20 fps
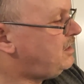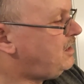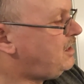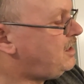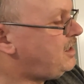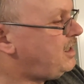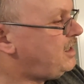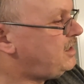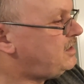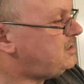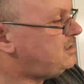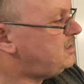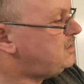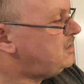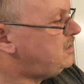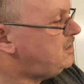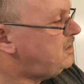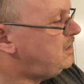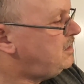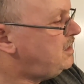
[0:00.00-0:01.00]
the light,
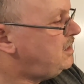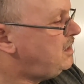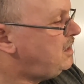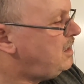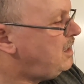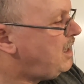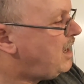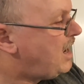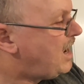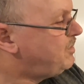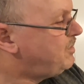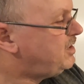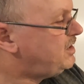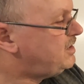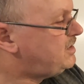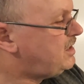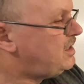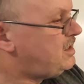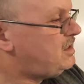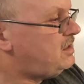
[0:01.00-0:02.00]
I'm going
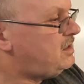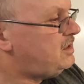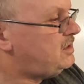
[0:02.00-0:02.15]
to take